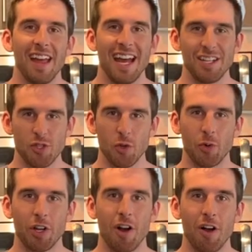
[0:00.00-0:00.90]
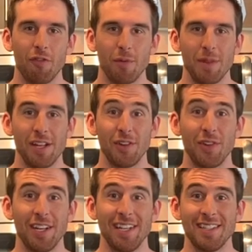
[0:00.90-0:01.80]
As you'll recall from the
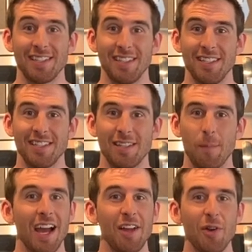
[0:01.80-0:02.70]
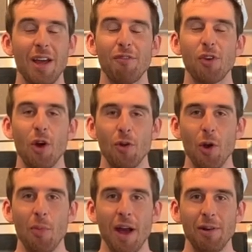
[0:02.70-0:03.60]
ingredients list, I don't have
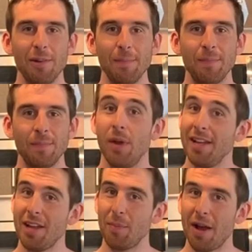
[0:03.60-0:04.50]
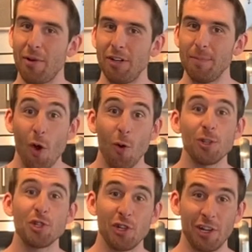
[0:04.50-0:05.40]
cocoa powder, baking powder, or
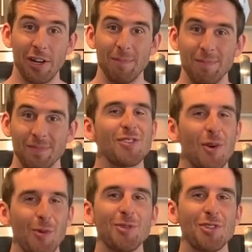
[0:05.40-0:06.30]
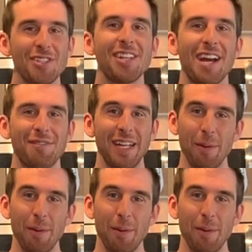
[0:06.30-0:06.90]
sugar, so we'll just have to